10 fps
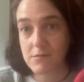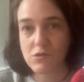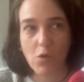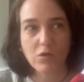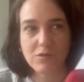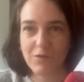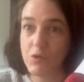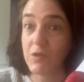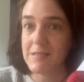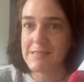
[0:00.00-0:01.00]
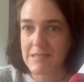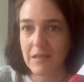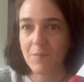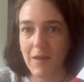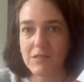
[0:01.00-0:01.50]
socks, so you can see
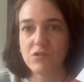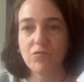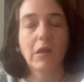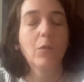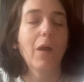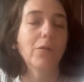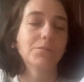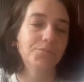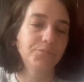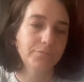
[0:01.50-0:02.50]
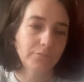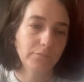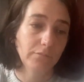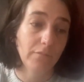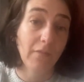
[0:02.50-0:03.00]
the pattern really well.
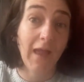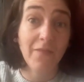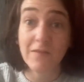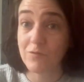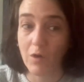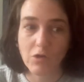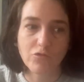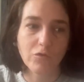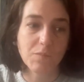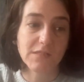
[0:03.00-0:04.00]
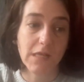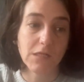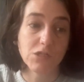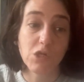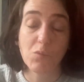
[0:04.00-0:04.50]
And these are 100%
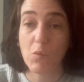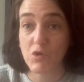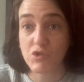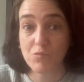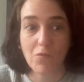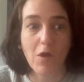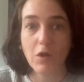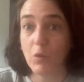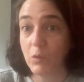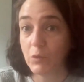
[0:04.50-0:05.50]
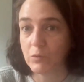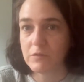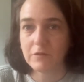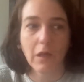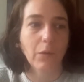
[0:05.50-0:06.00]
superwash merino wool,
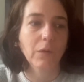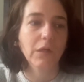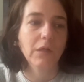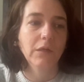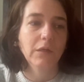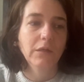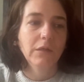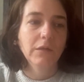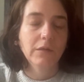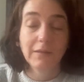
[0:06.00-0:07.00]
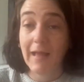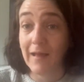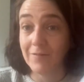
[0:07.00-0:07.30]
so yeah,